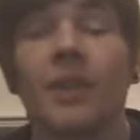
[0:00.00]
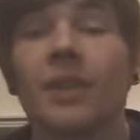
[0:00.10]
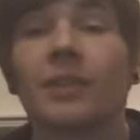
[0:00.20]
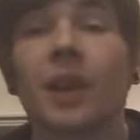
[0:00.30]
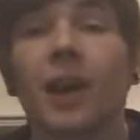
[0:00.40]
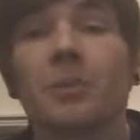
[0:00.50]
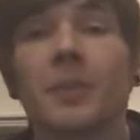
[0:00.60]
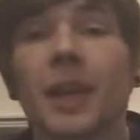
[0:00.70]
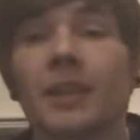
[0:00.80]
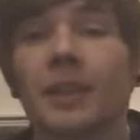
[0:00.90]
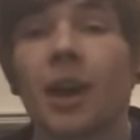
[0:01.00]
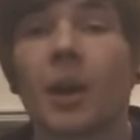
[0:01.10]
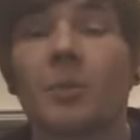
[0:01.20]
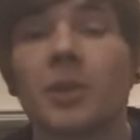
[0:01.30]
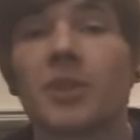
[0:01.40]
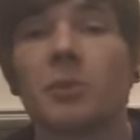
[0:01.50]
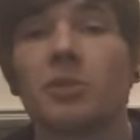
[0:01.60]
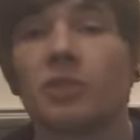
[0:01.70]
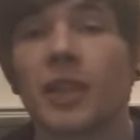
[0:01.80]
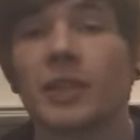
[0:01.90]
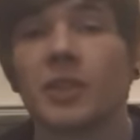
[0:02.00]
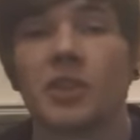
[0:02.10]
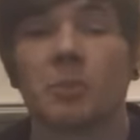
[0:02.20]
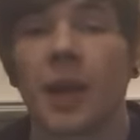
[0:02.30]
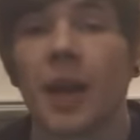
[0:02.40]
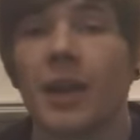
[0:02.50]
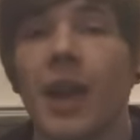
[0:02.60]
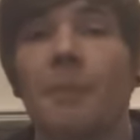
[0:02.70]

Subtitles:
This card has been getting hype since it was released in Japan,